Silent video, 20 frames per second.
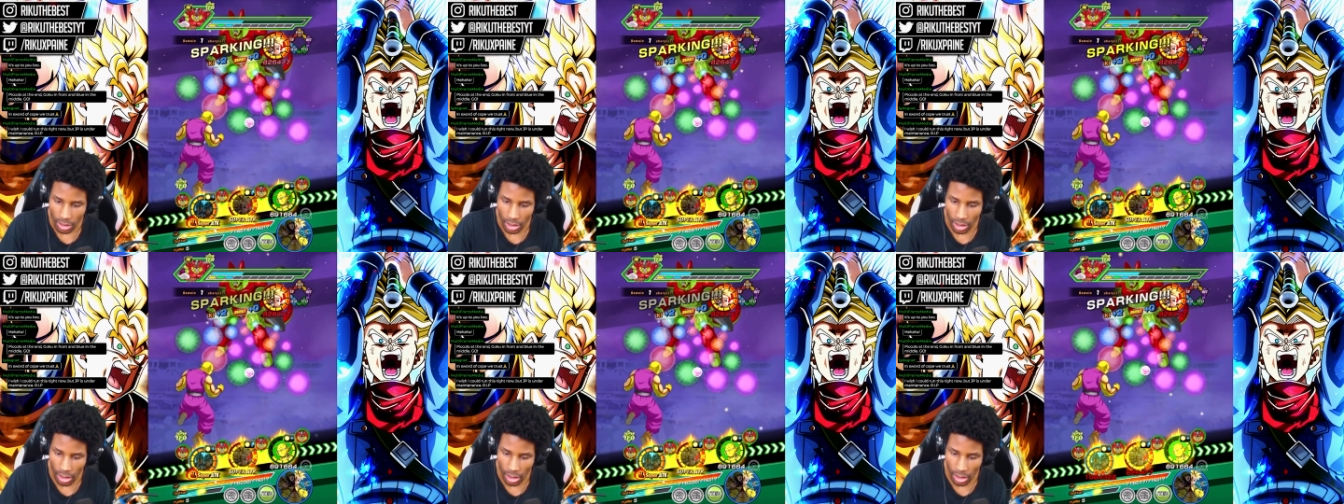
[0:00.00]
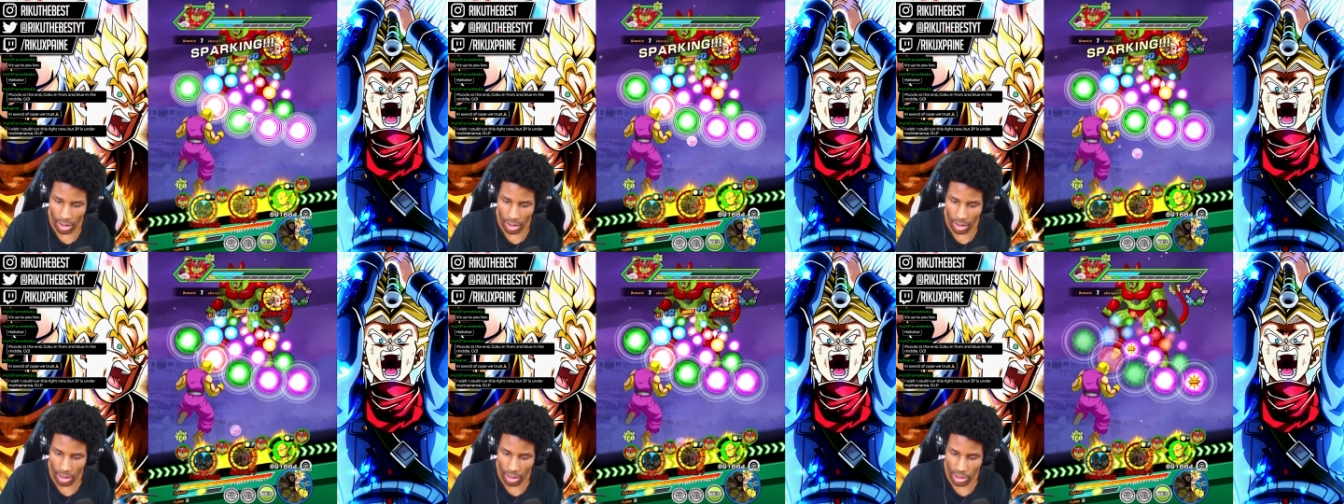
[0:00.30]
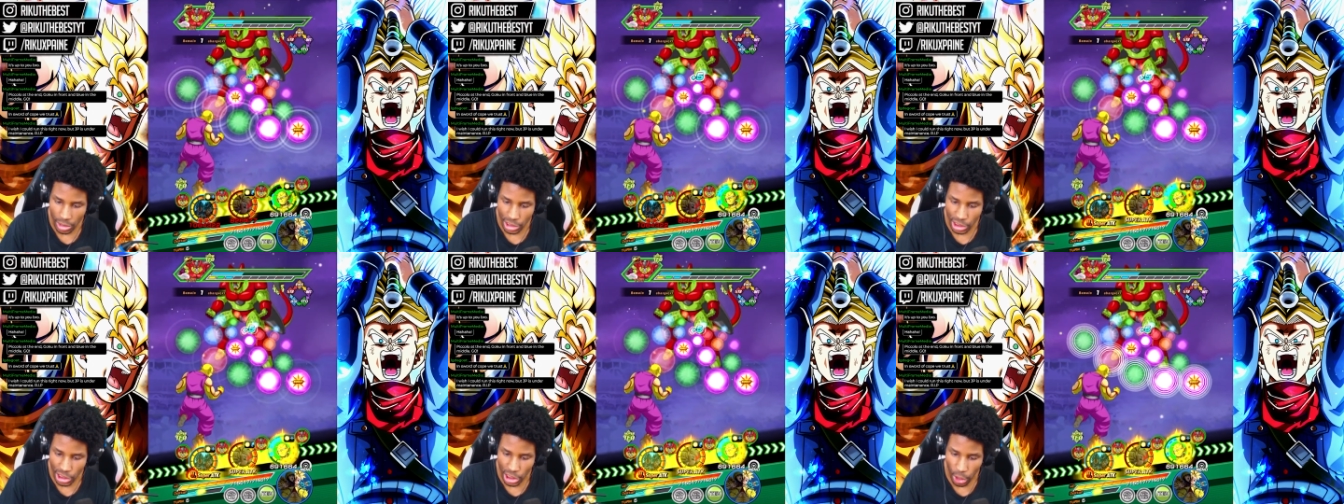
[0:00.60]

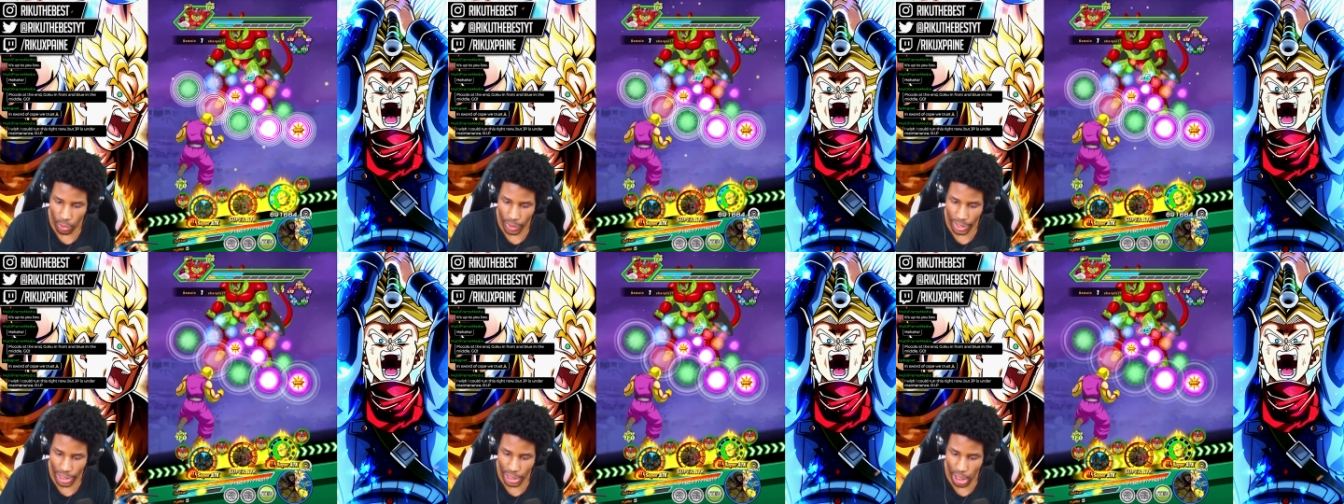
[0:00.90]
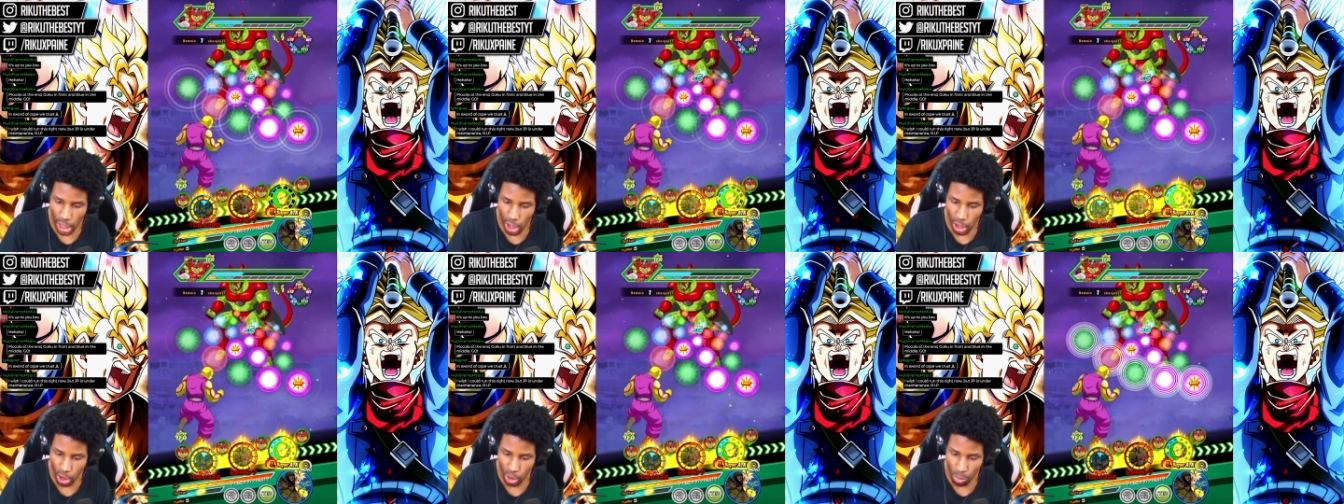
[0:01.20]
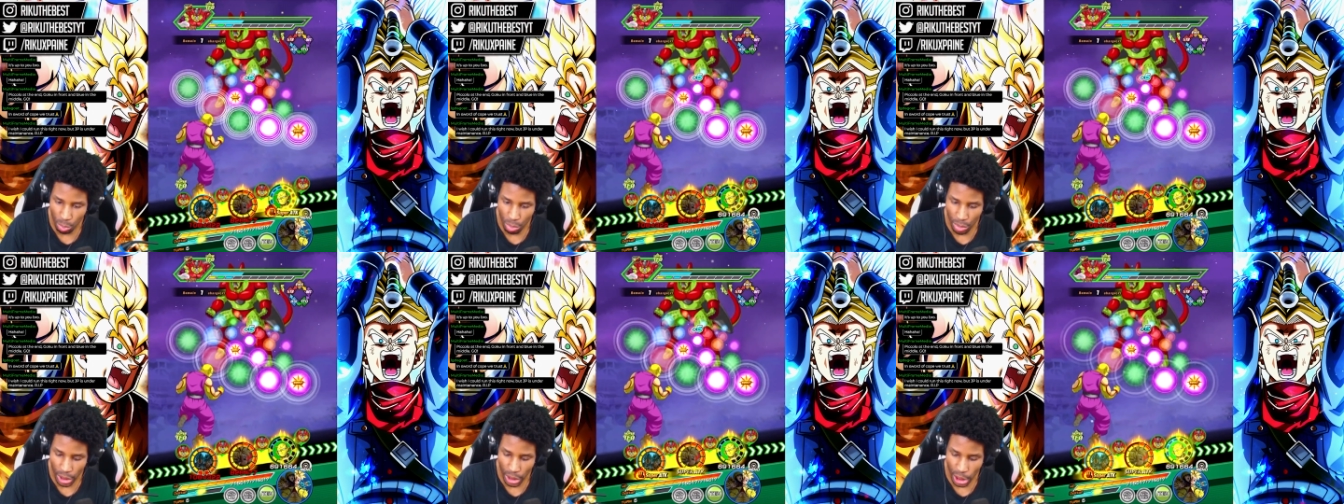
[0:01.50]
Uh, sorry y'all,
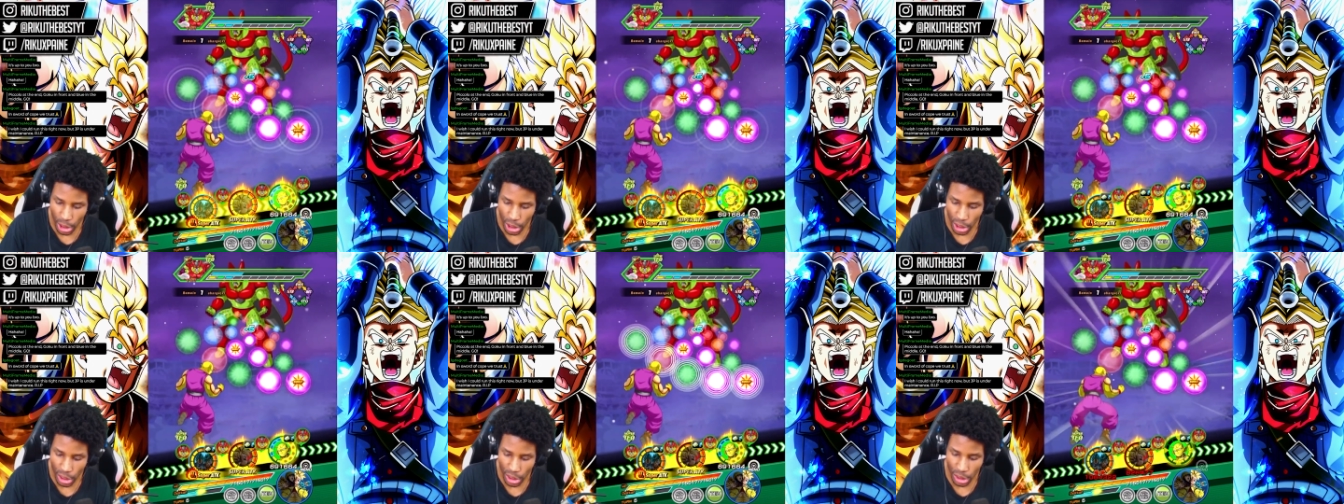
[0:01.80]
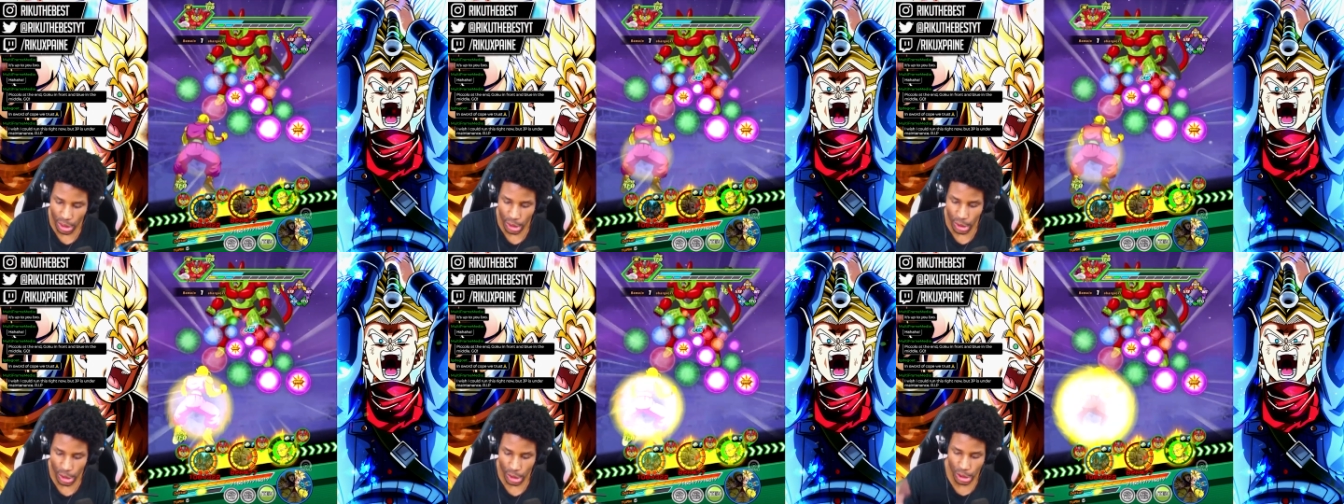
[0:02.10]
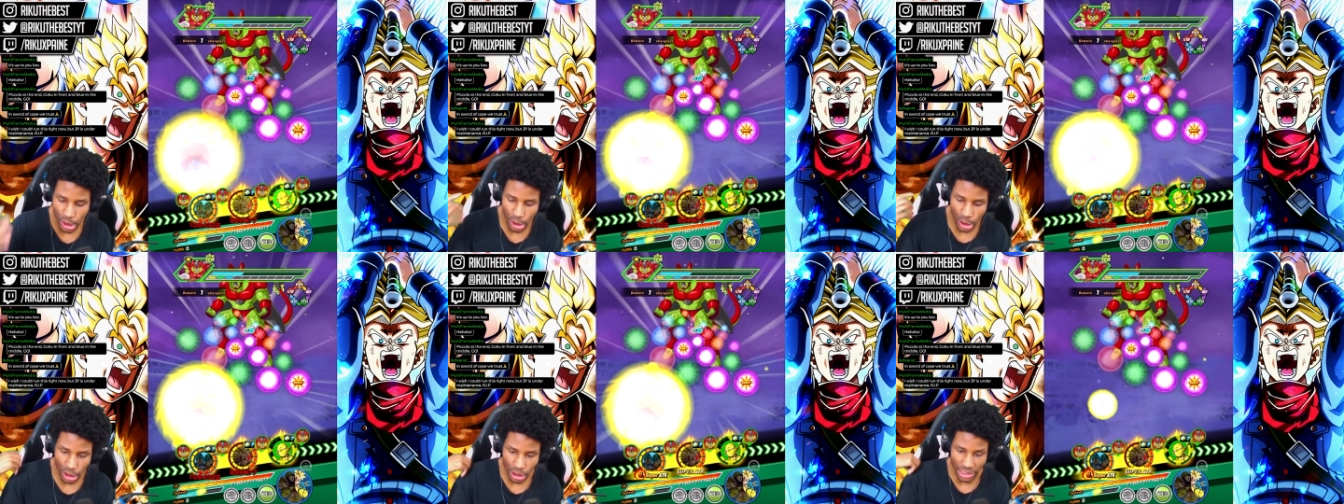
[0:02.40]
but
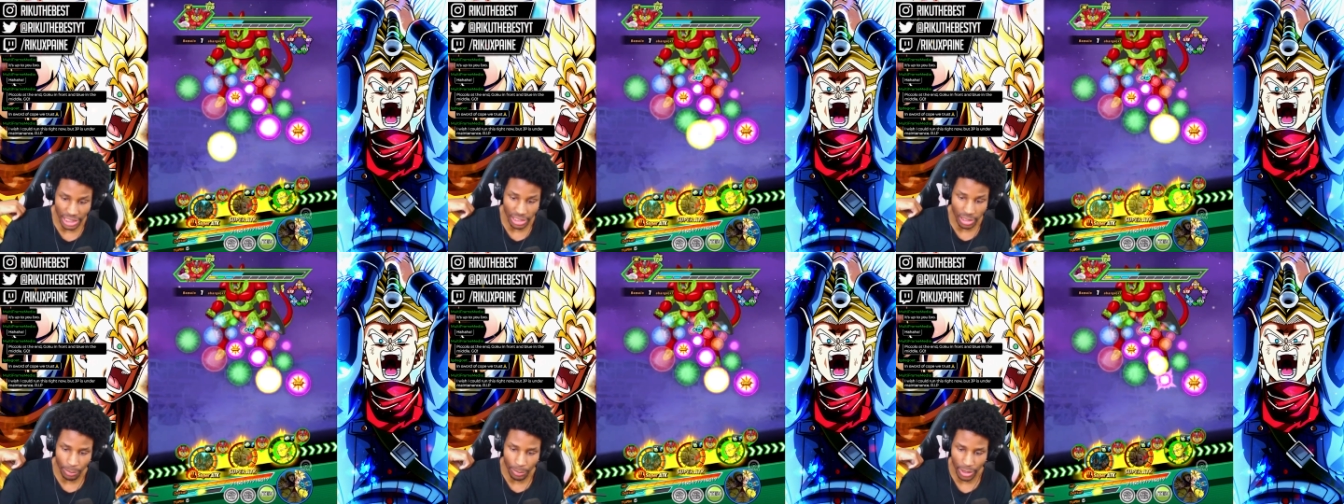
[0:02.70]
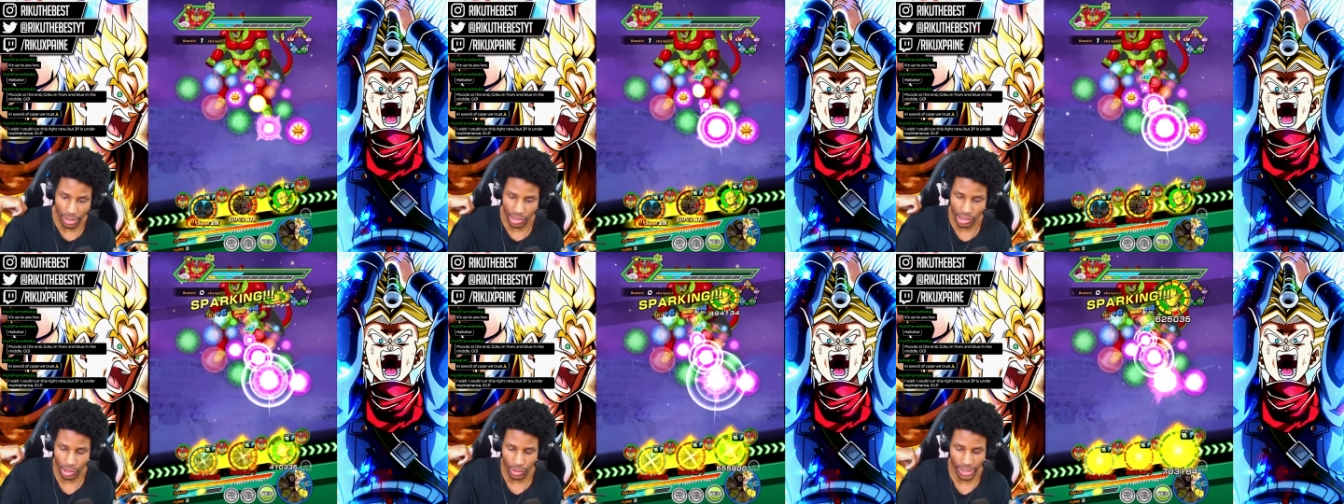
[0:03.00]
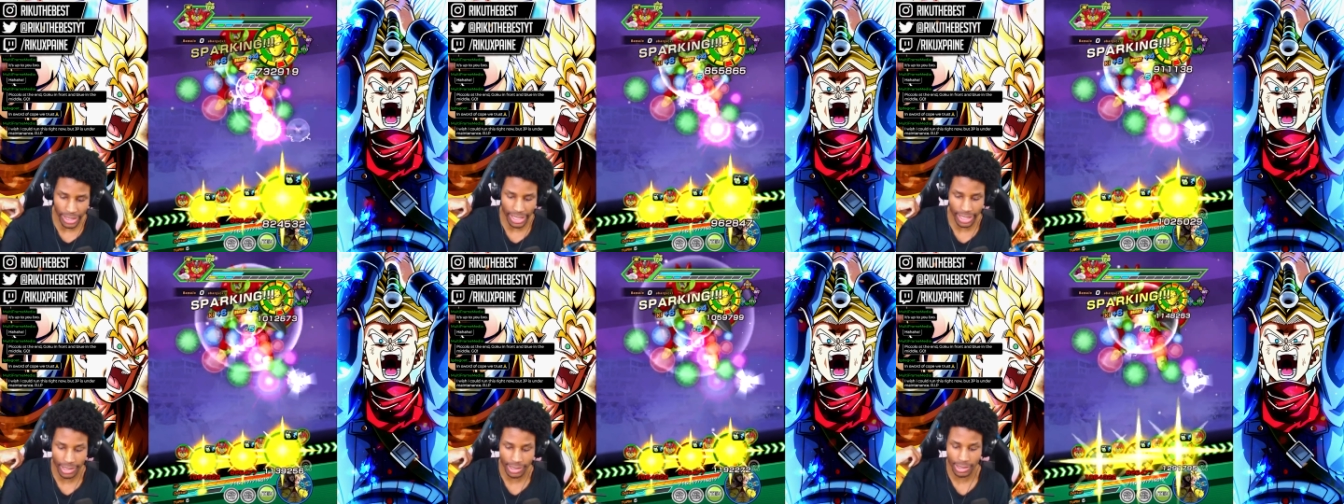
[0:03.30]
uh, it's nothing personal,
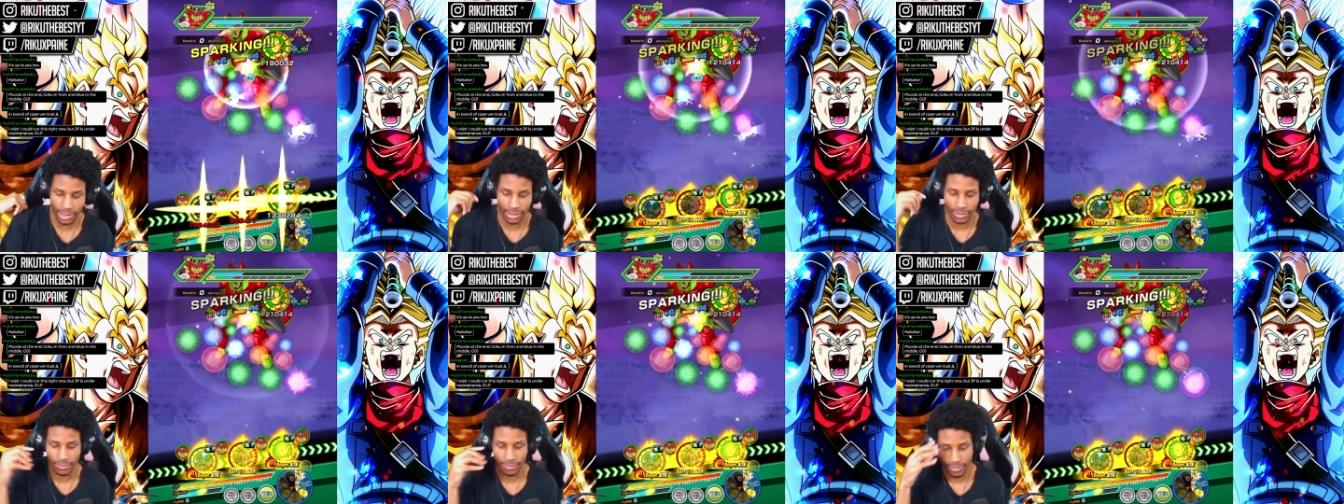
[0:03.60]
I guess.